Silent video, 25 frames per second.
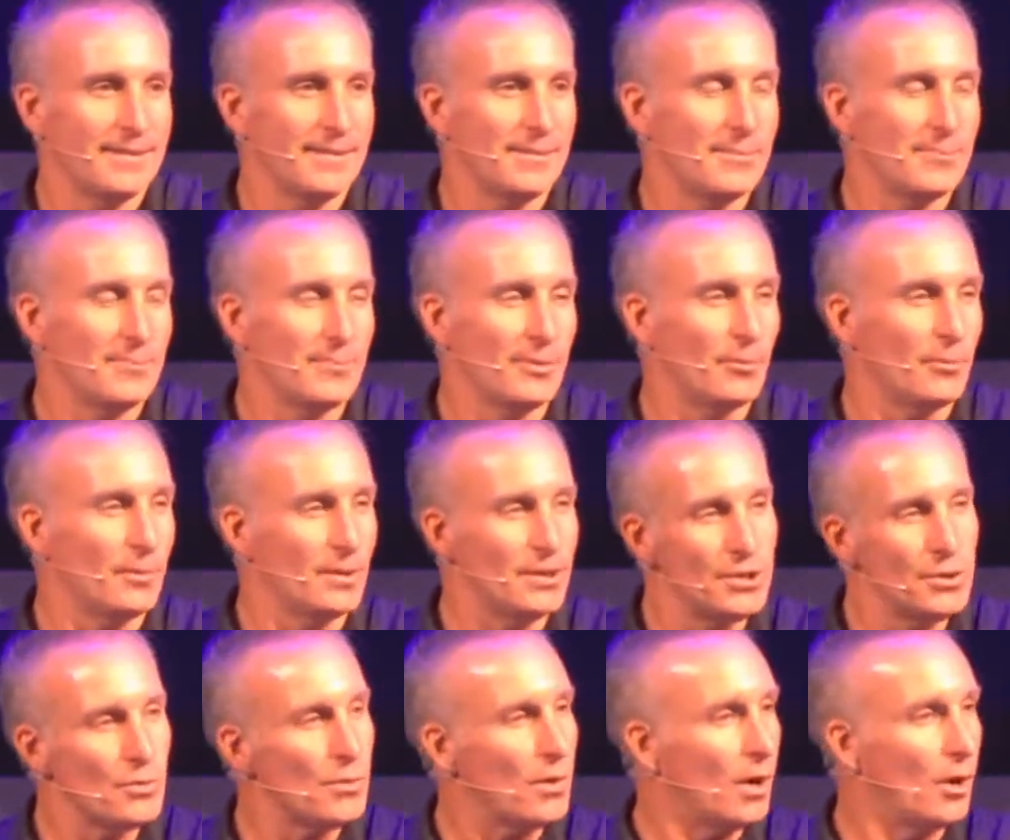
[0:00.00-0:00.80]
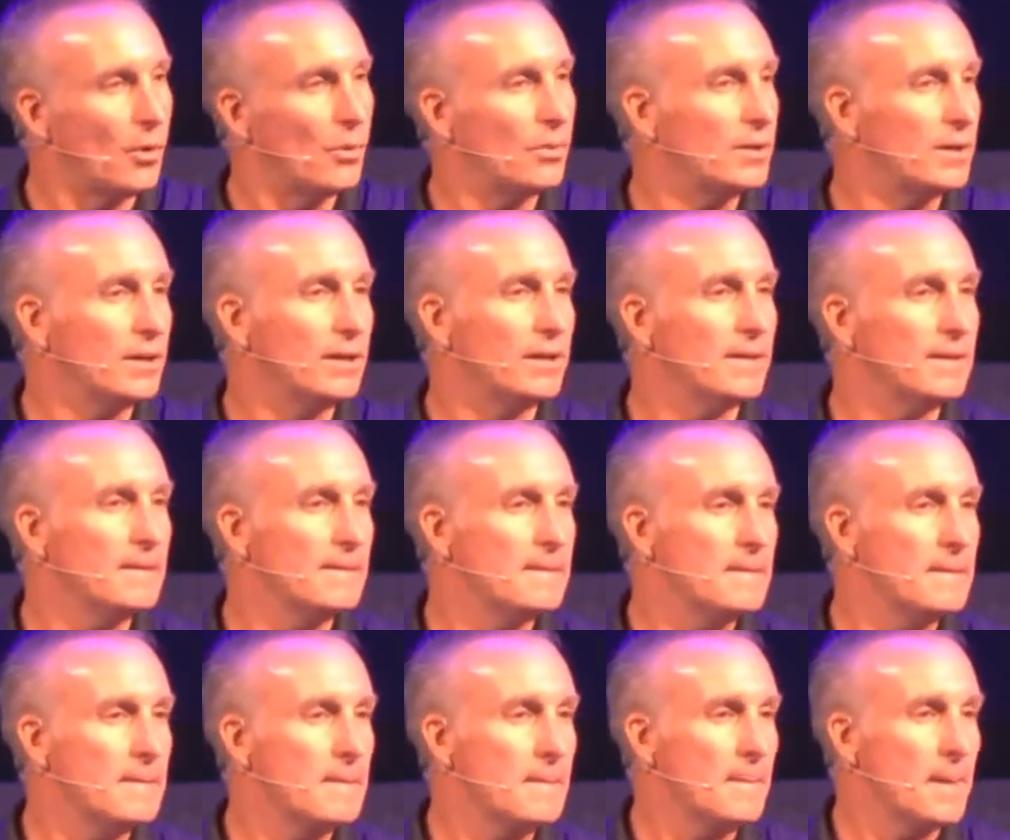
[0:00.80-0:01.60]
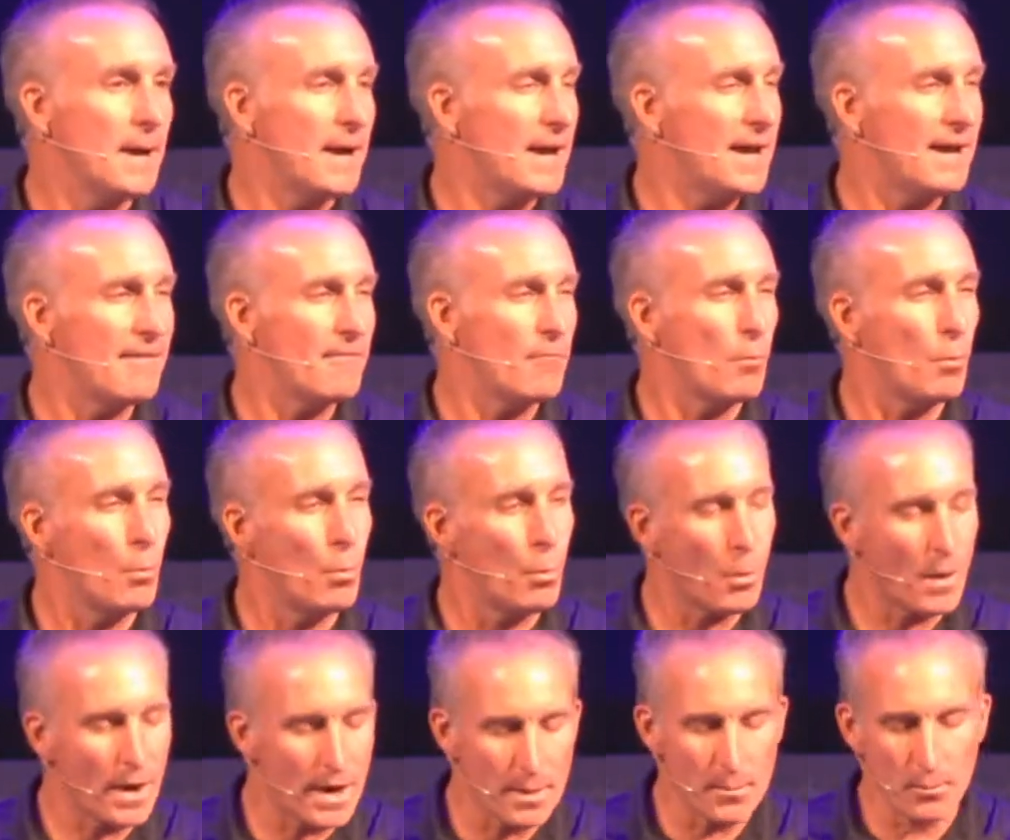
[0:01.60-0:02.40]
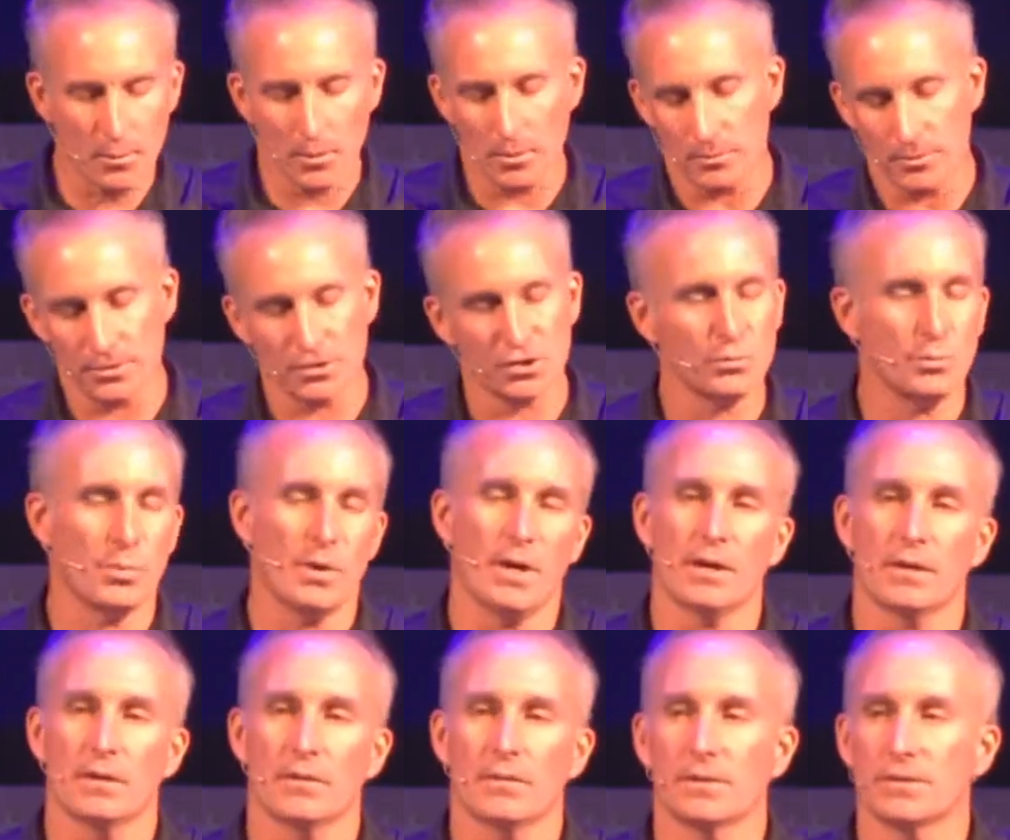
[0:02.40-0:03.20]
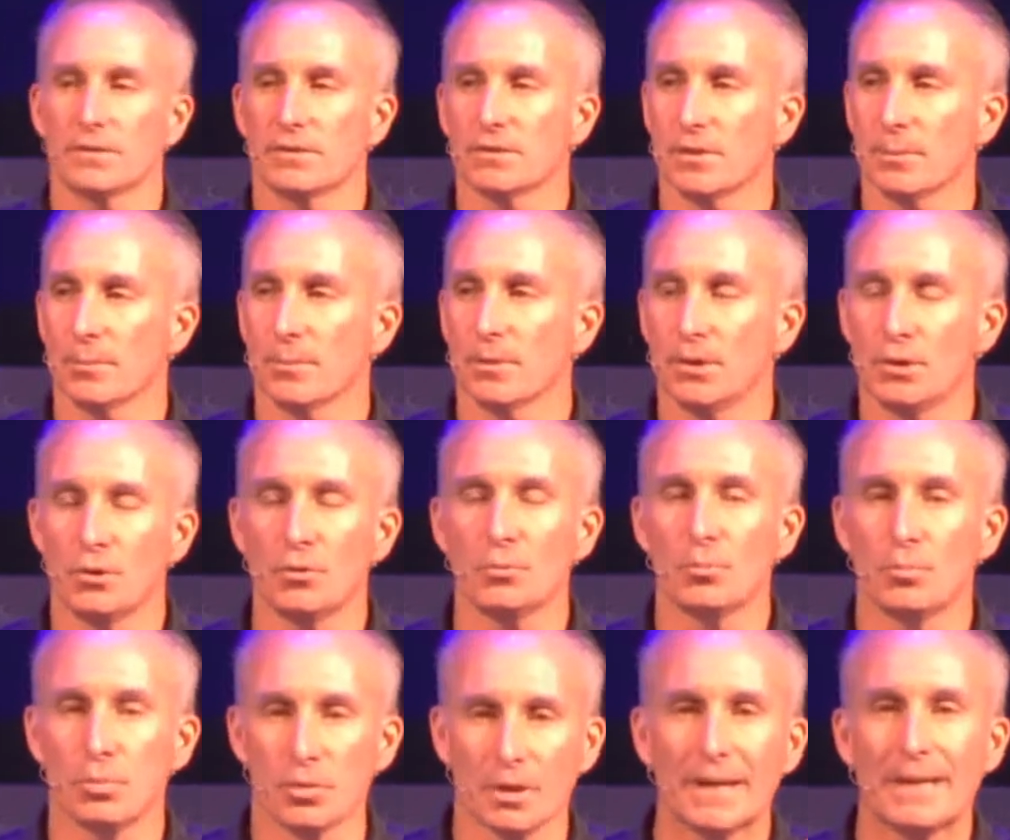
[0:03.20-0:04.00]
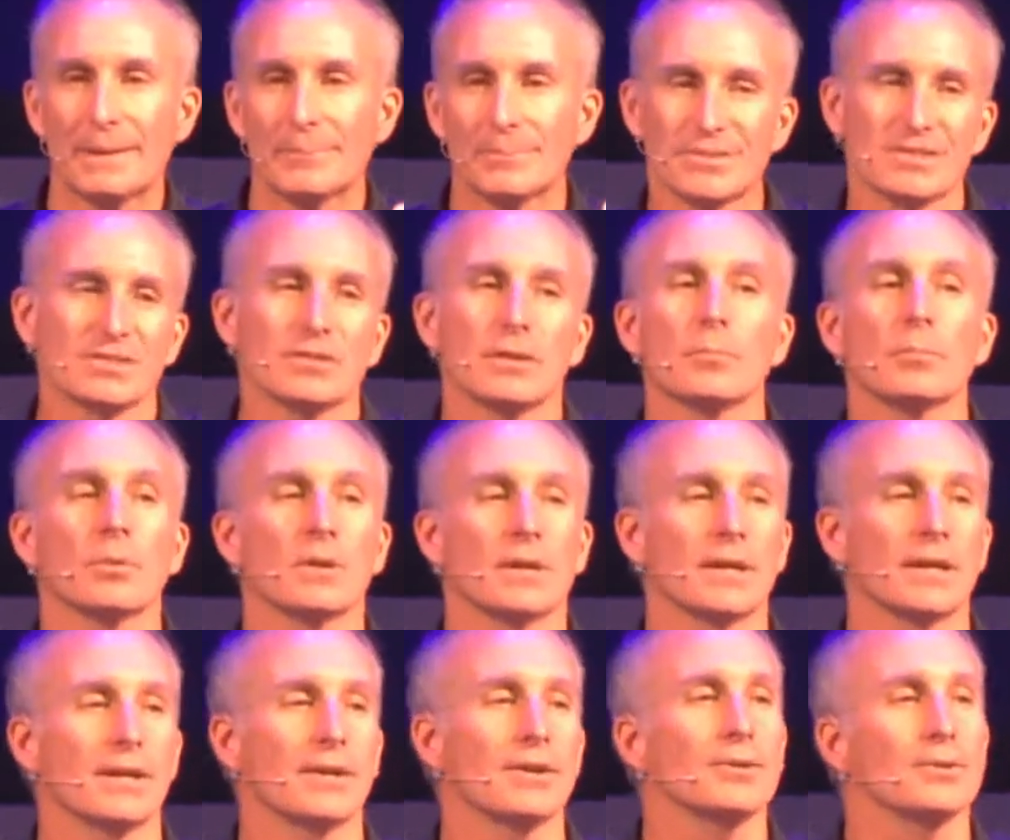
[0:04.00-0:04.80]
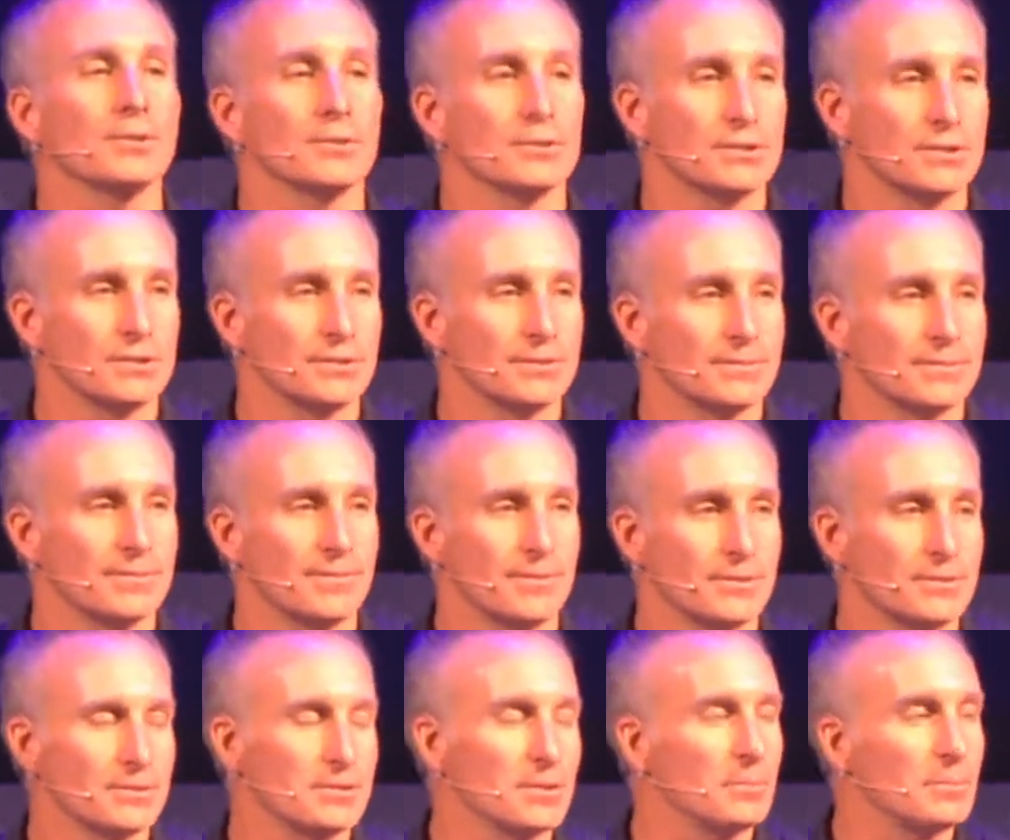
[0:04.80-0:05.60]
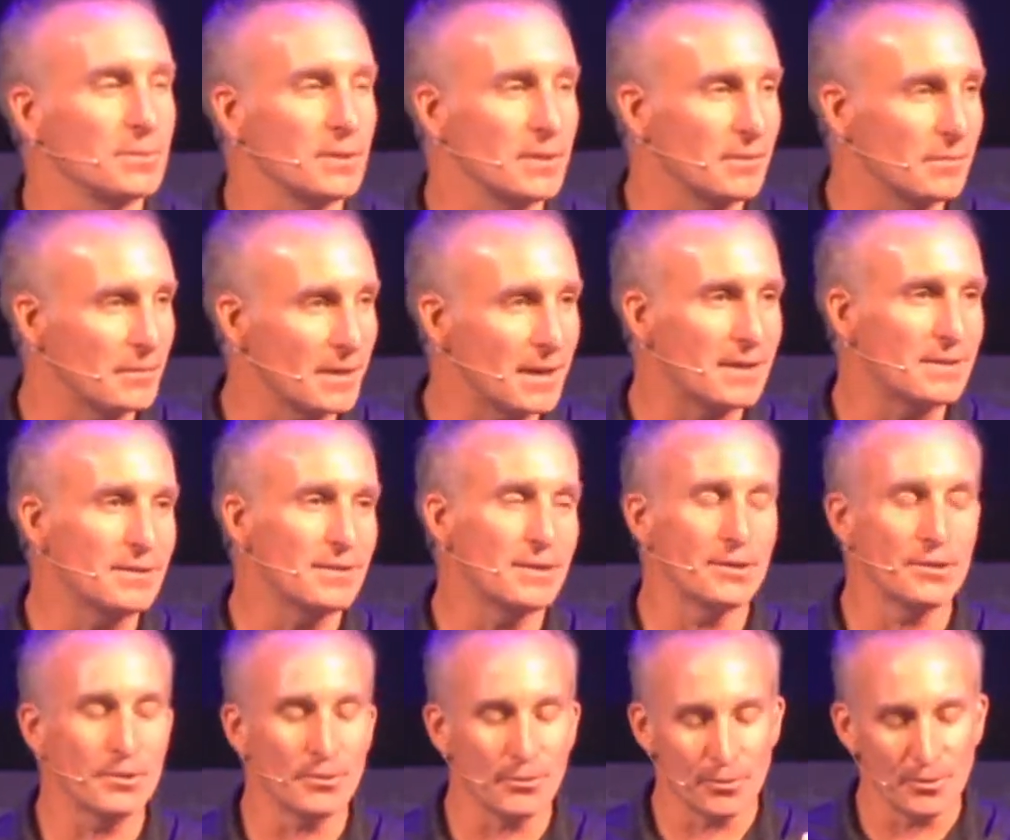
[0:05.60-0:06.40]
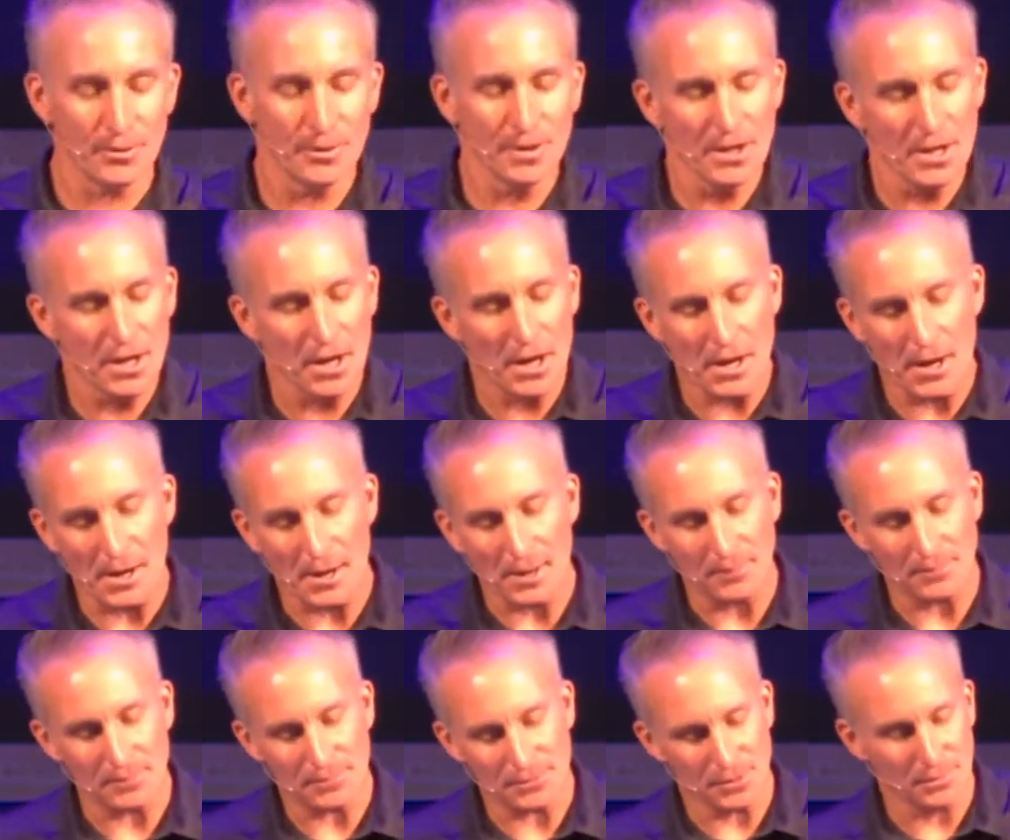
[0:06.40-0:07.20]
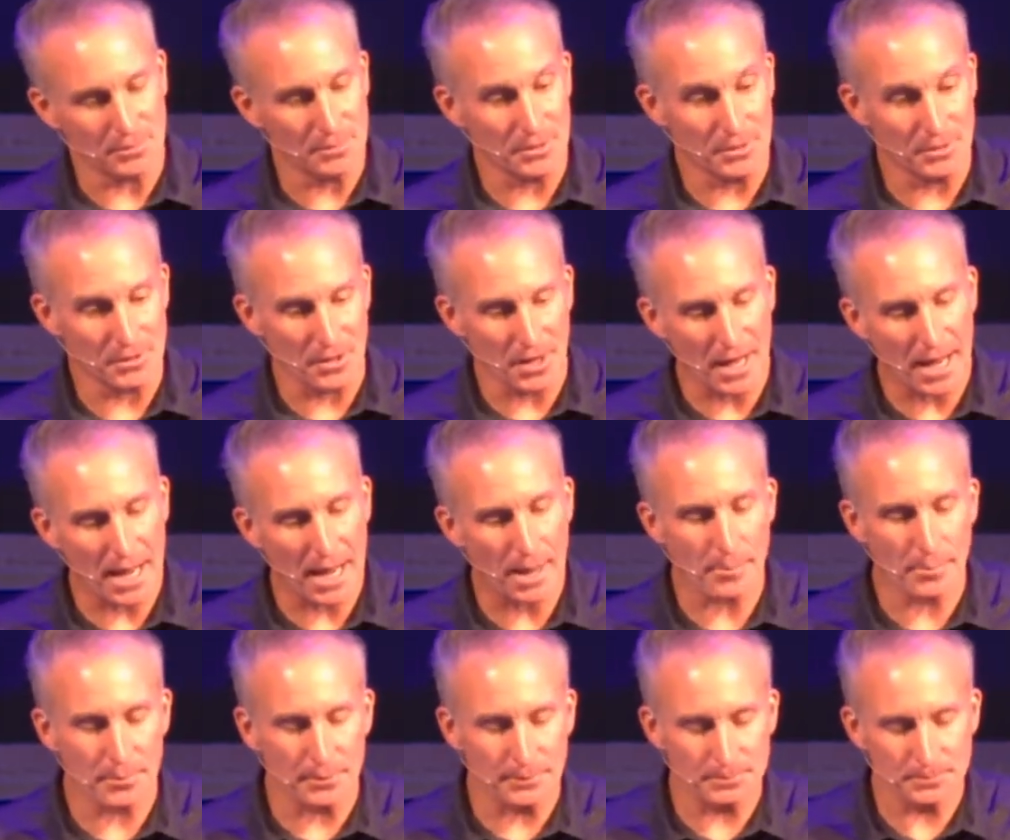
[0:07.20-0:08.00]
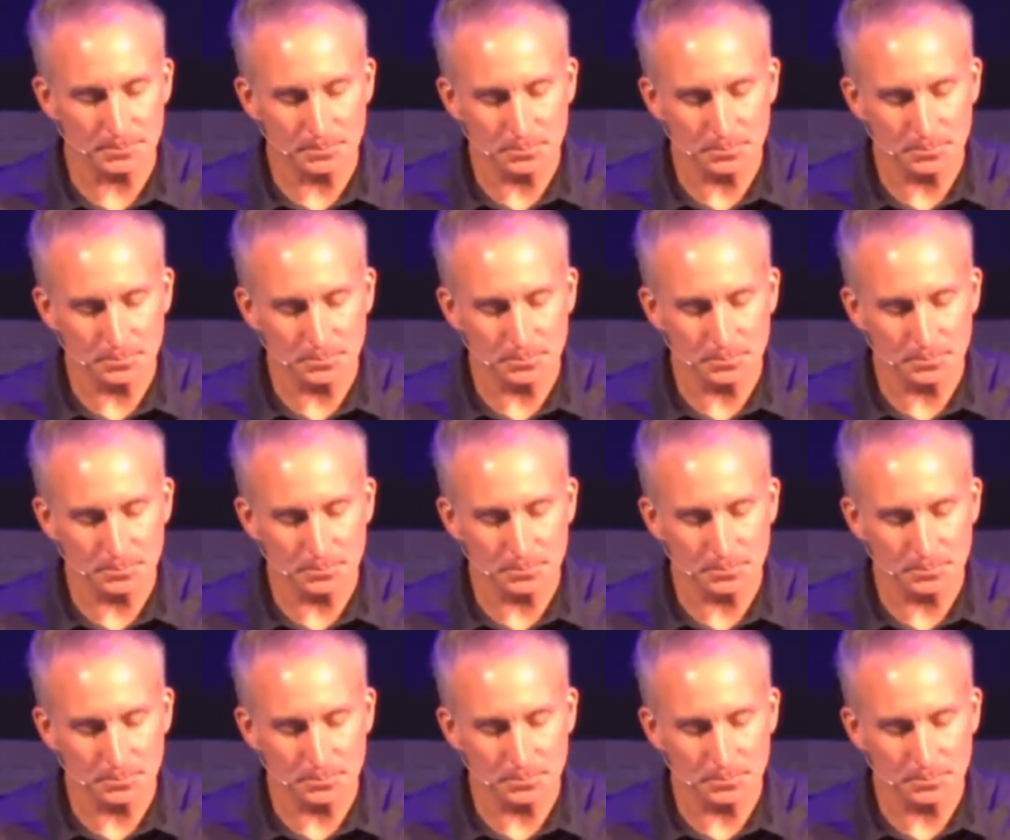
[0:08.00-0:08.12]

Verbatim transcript: But when you own it, I have way more respect than somebody who blames somebody else for something they did or um, something that happened